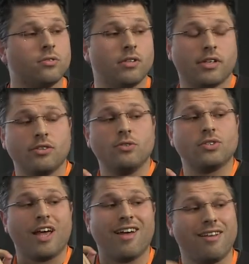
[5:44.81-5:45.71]
reduce
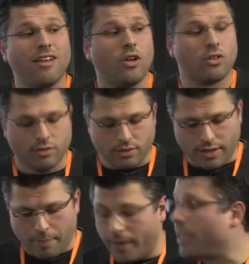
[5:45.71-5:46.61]
a lot
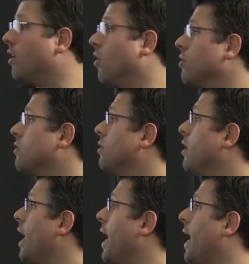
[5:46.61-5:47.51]
the payload.
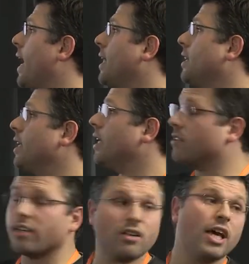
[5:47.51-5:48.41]
And in
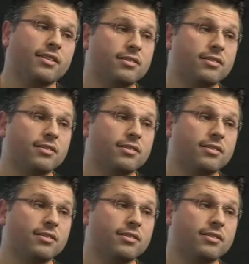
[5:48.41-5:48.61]
the client